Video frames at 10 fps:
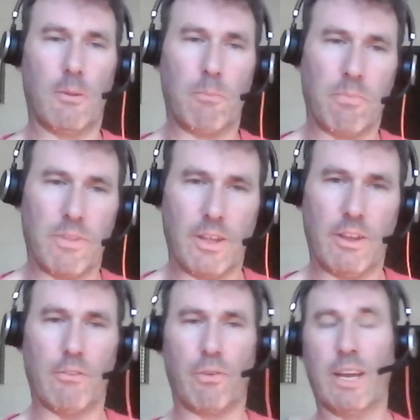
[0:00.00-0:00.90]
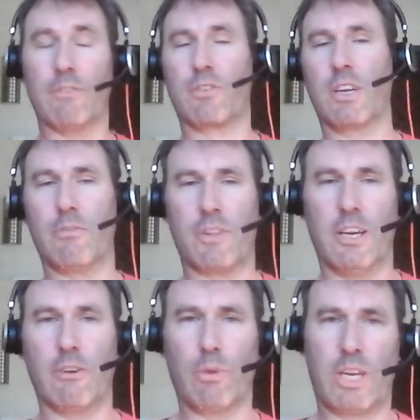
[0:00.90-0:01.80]
if we have stuff there
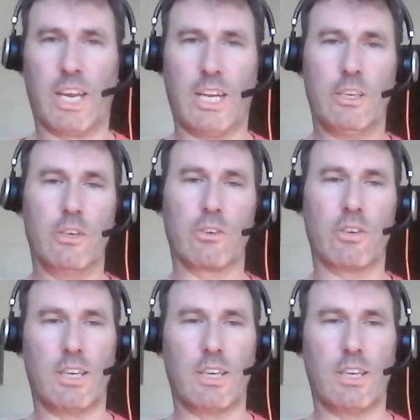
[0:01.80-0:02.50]
and we can use it,